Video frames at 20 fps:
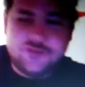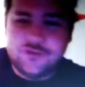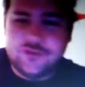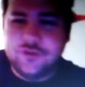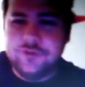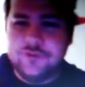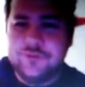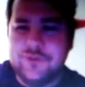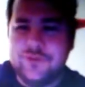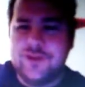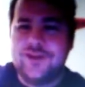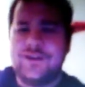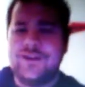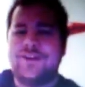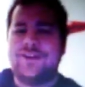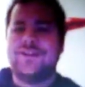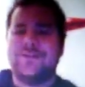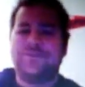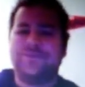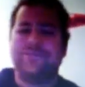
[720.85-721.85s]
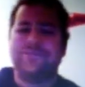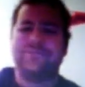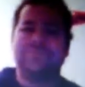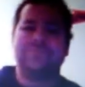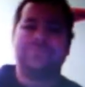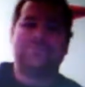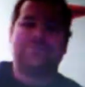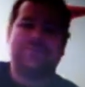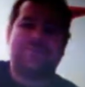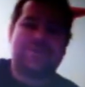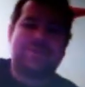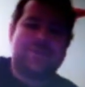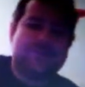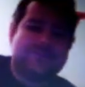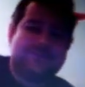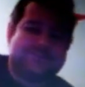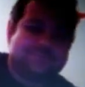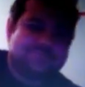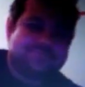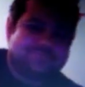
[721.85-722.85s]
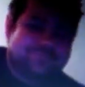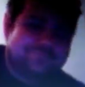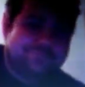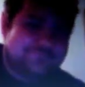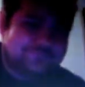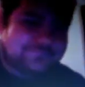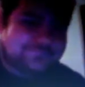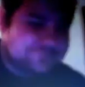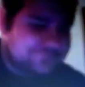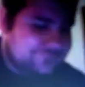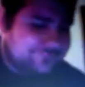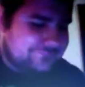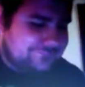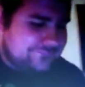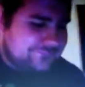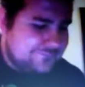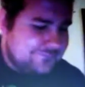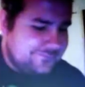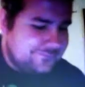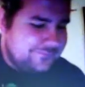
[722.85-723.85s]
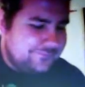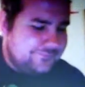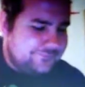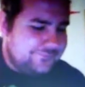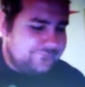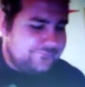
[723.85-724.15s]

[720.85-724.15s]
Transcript: movie just makes me want me to bang my head through my wall.